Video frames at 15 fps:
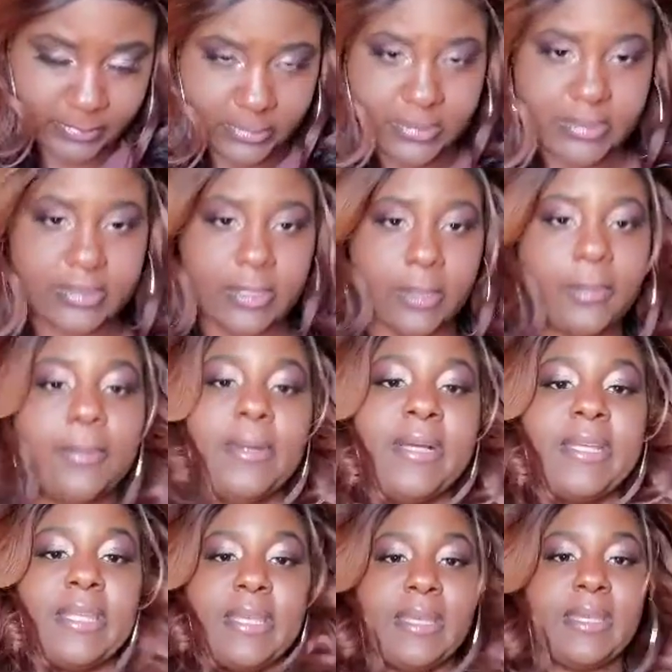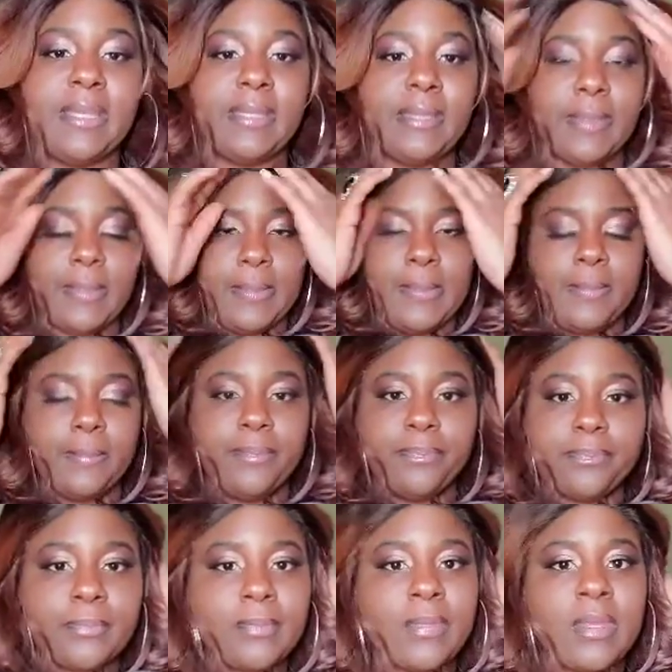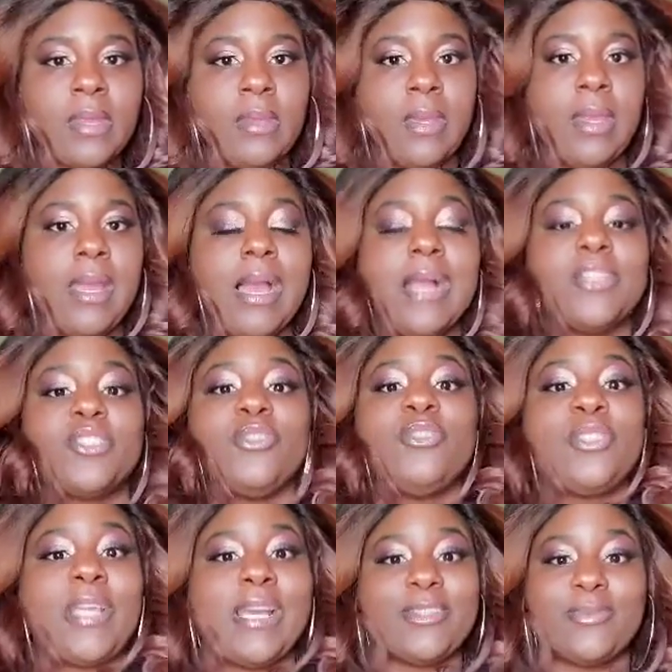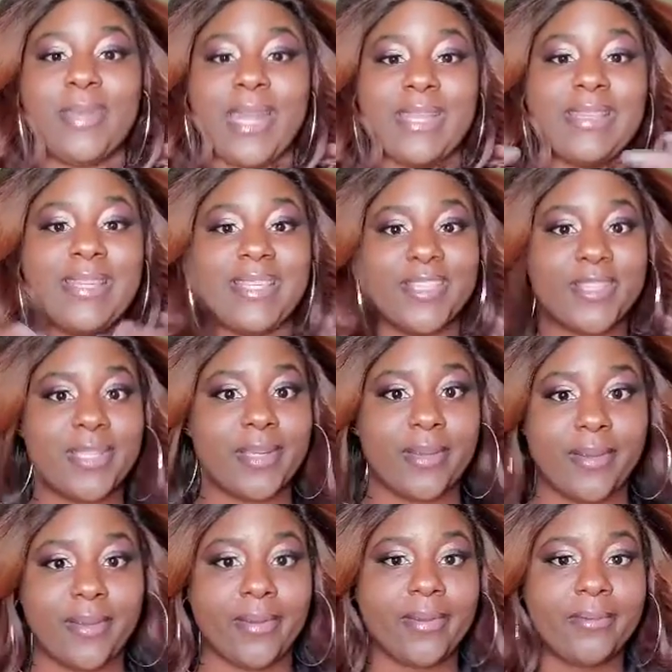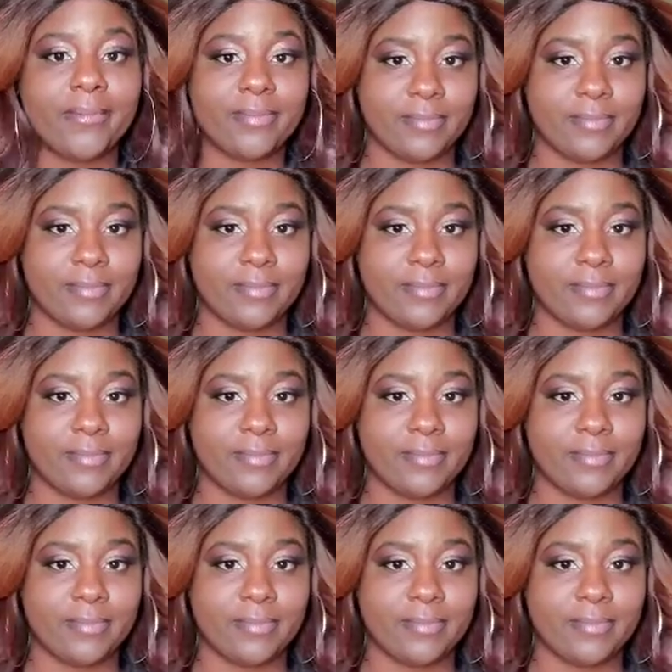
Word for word: So again, um, I showed you guys what I did to her.